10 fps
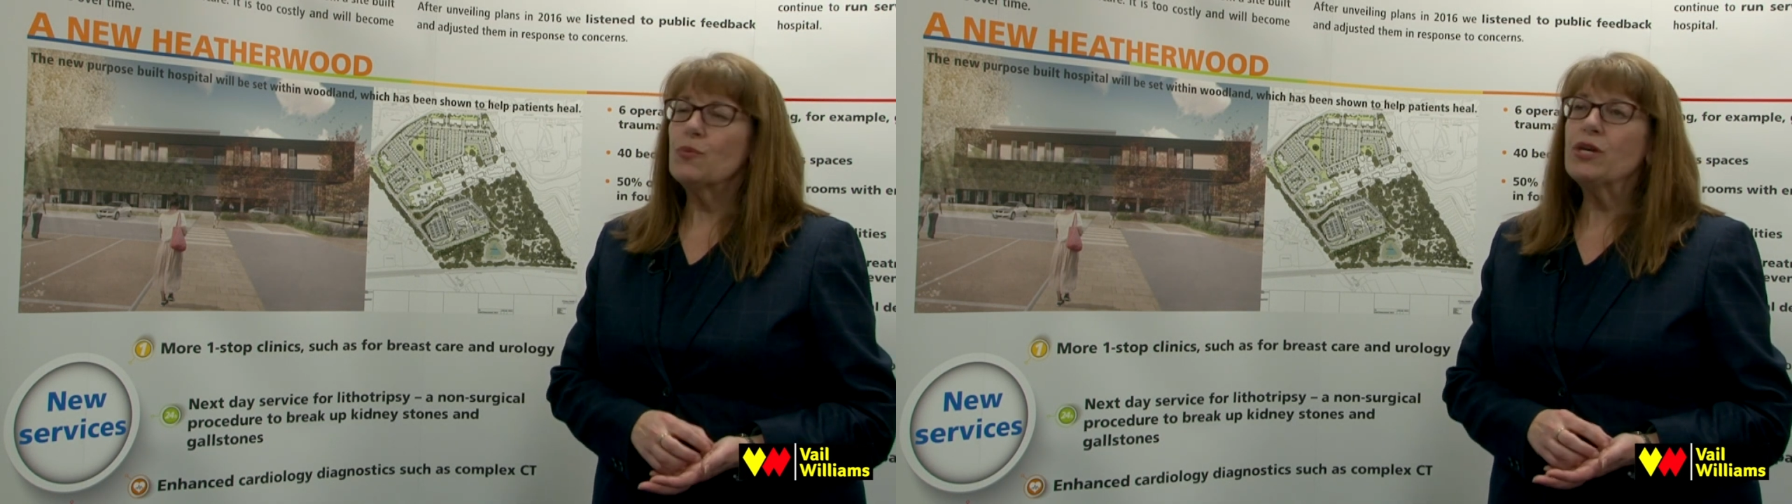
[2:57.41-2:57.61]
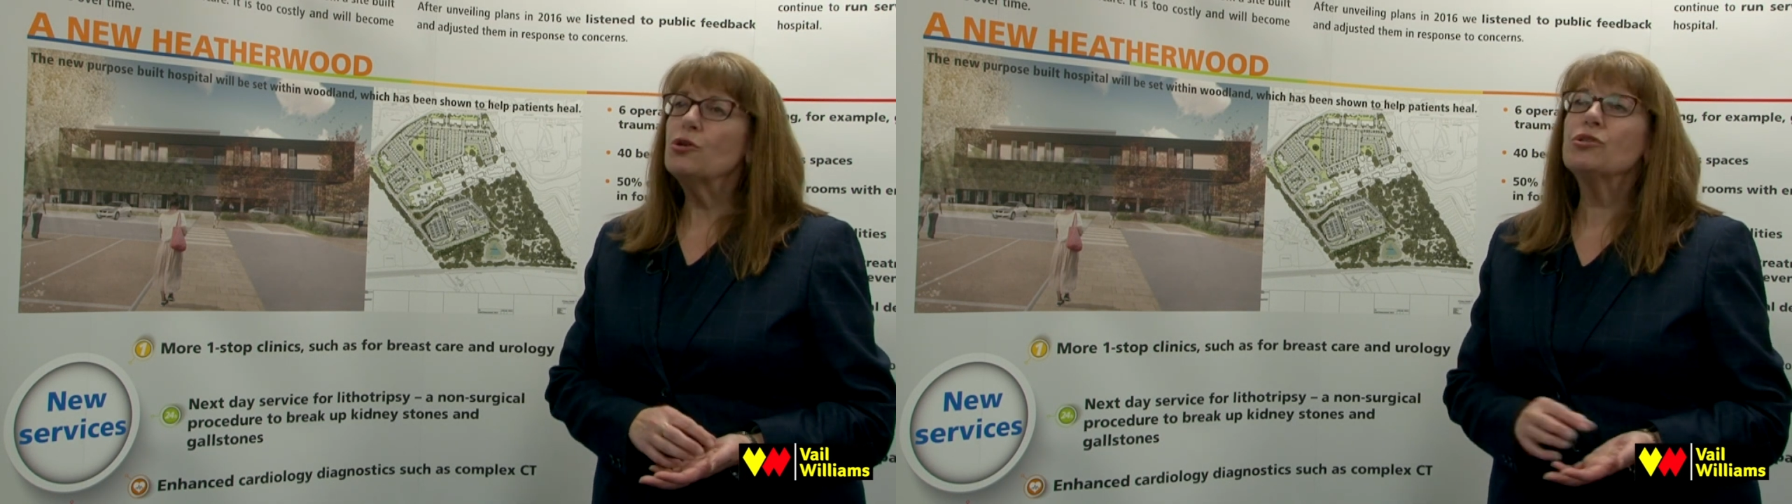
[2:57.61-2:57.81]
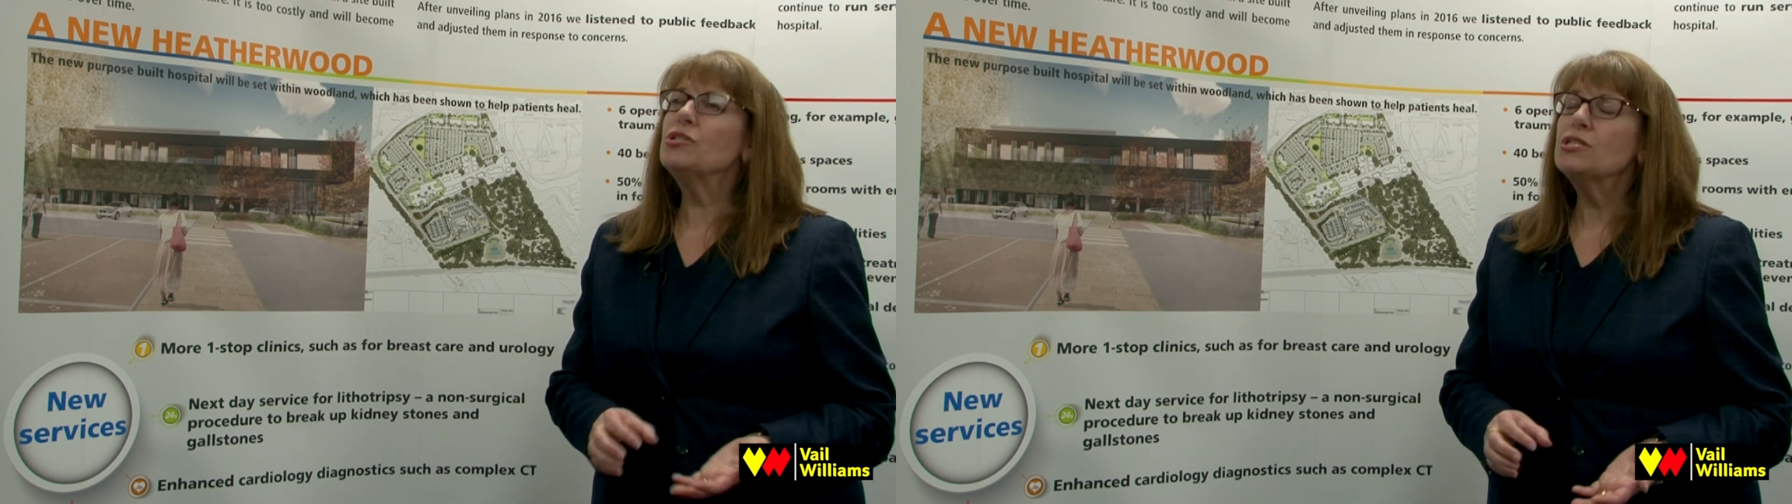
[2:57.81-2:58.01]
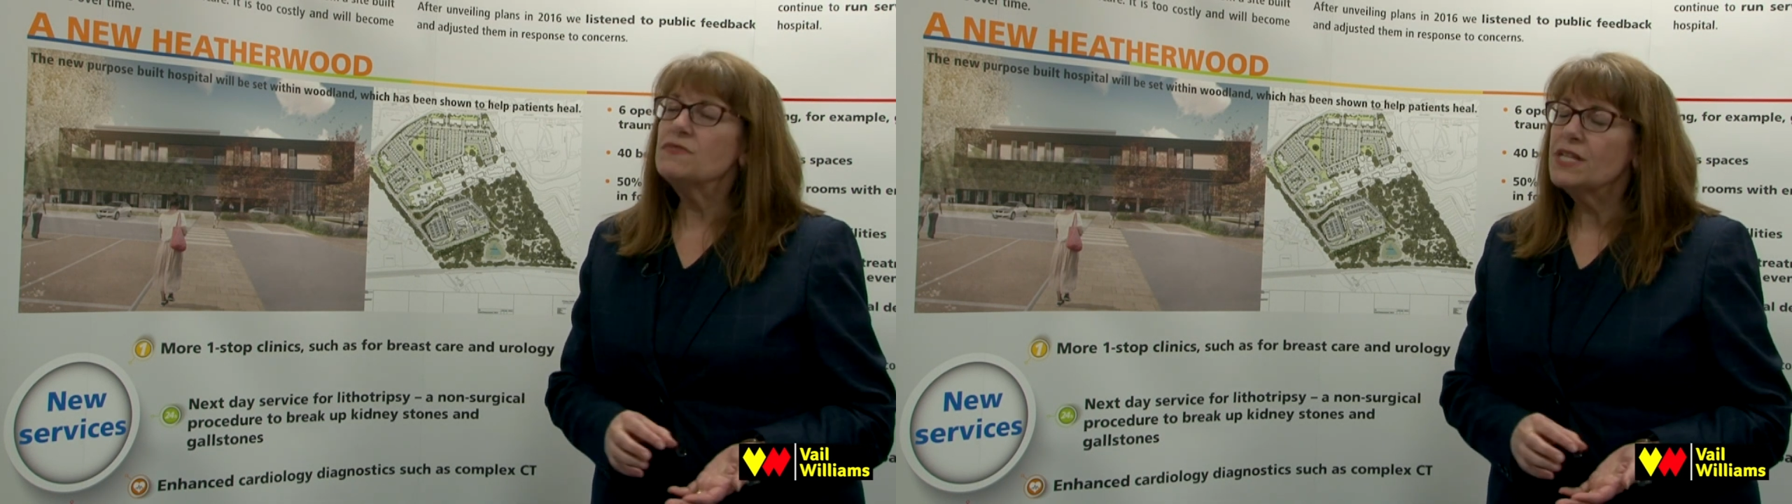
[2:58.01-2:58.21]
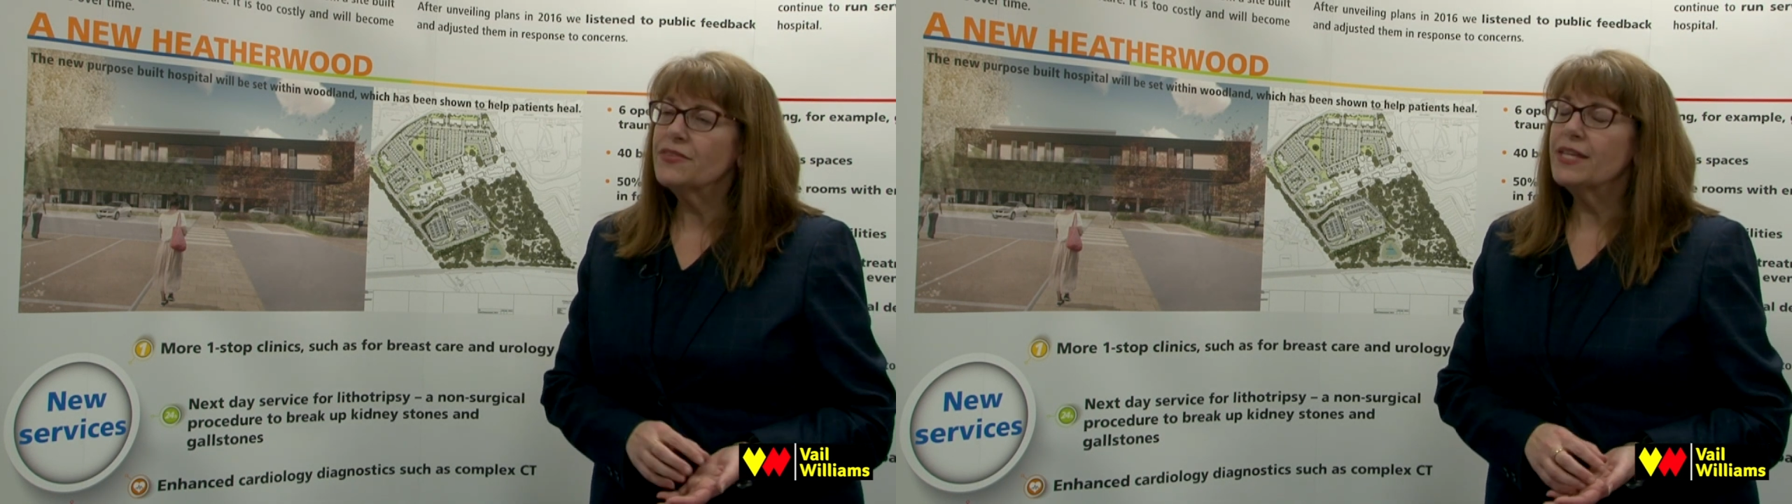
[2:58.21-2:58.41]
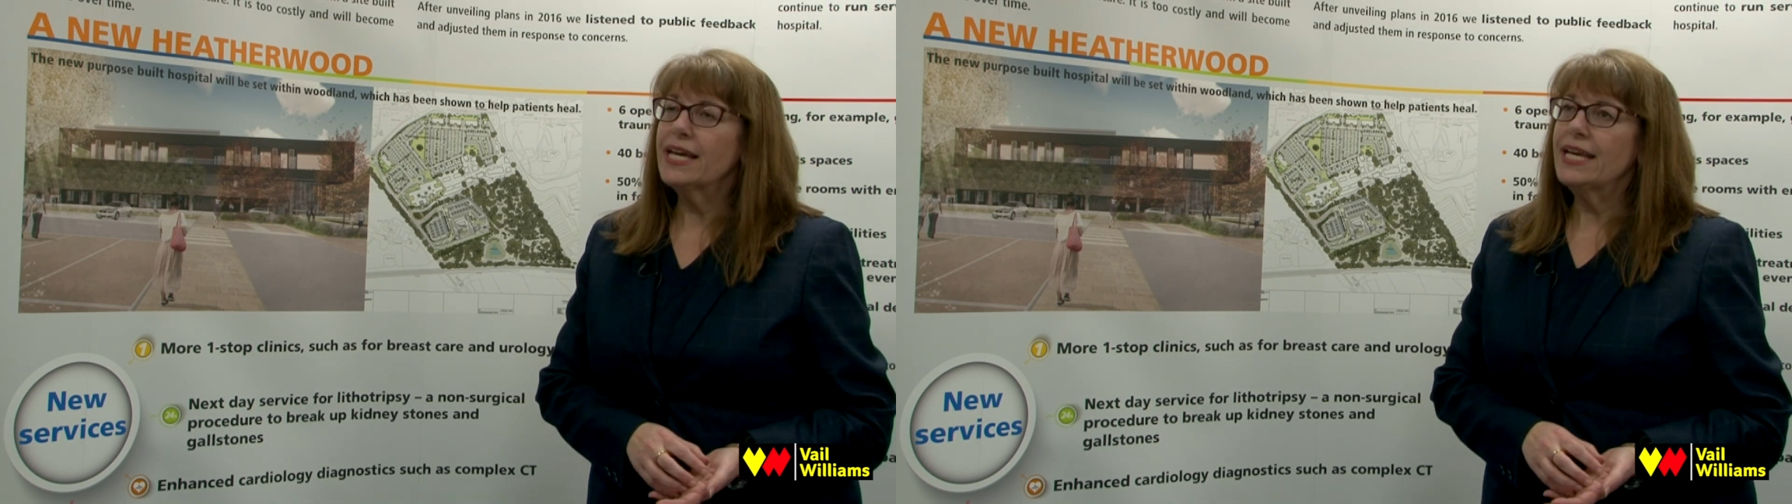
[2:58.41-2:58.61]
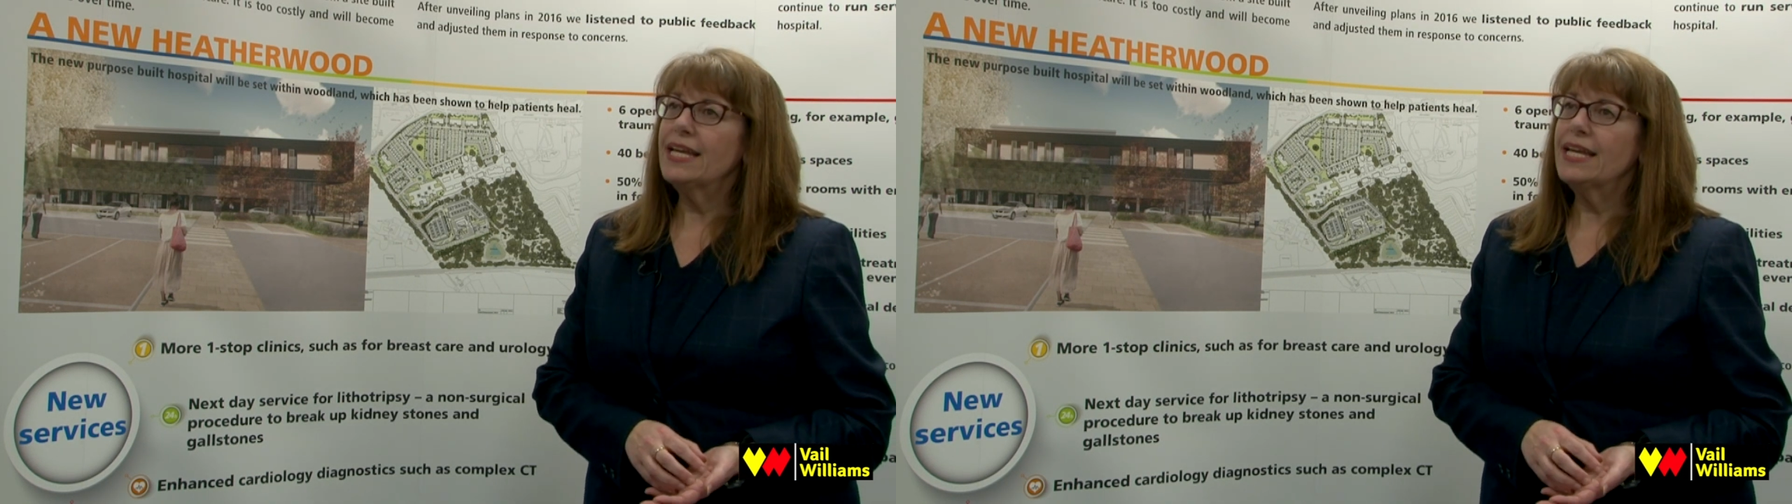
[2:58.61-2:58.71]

we couldn't have done that